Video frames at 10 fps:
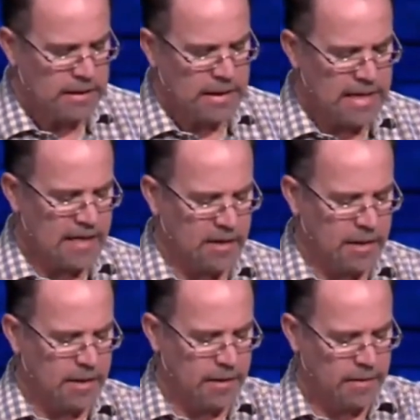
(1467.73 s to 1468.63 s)
And
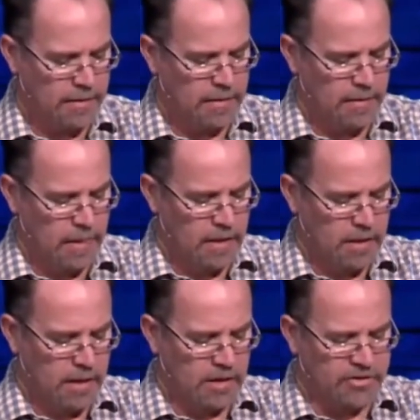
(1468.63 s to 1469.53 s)

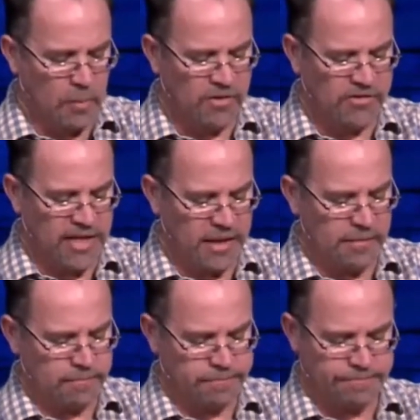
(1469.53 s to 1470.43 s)
someone said
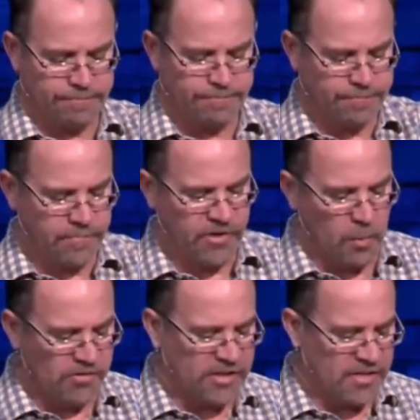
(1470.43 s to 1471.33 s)

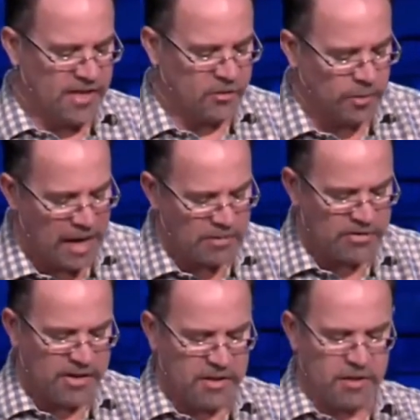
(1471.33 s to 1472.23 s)
this: when I was
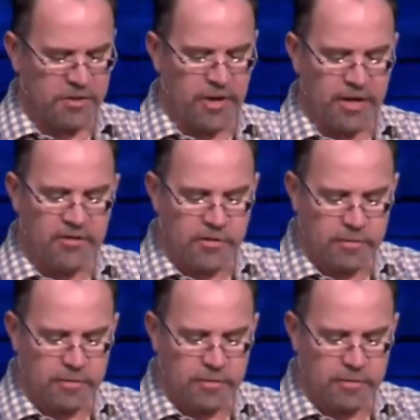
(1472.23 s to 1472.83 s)
addicted to drugs,